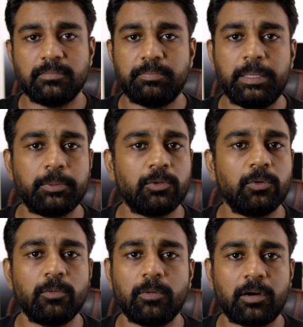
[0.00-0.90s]
people
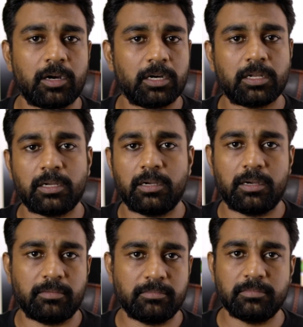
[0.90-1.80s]
who work
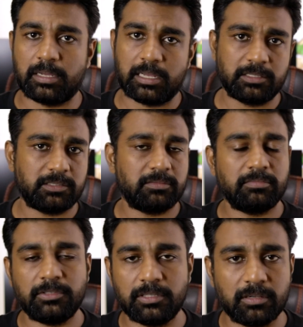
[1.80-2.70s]
as
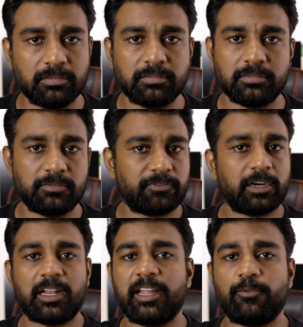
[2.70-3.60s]

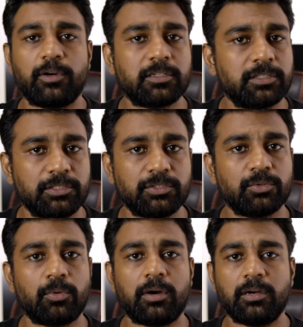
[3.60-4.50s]
frontline workers,
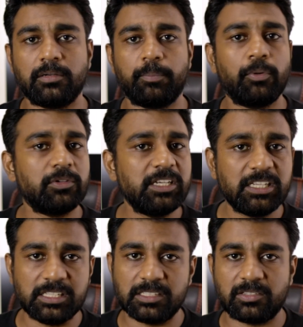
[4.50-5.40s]
or a
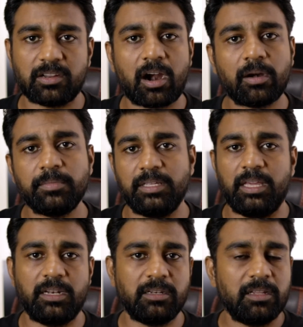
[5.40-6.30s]
police, an
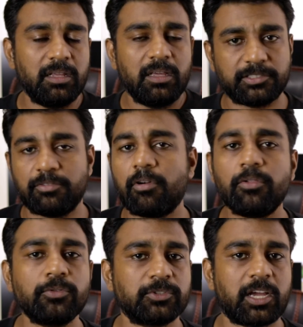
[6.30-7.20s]
army, and
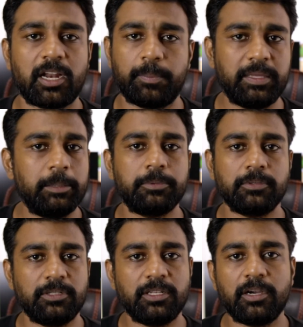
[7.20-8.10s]
all those kind of people.
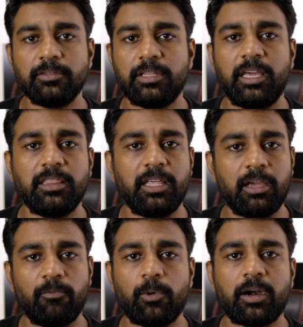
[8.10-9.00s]

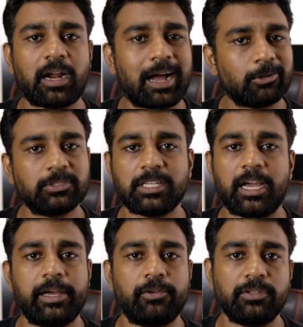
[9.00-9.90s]
They work
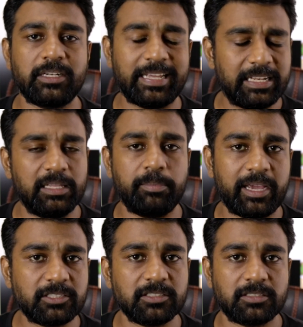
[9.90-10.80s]
outside on a daily
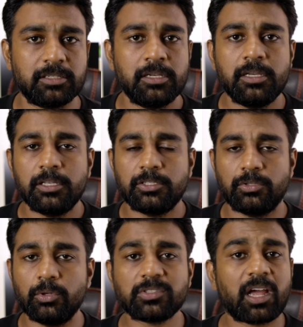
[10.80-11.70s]
basis. So
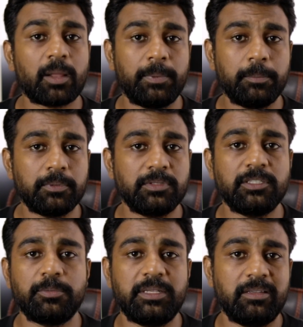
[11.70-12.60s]
those kind of people need
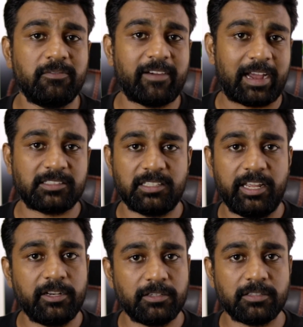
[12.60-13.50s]
to be
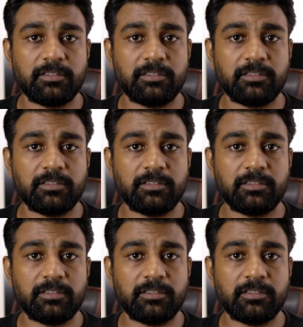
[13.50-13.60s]
vaccinated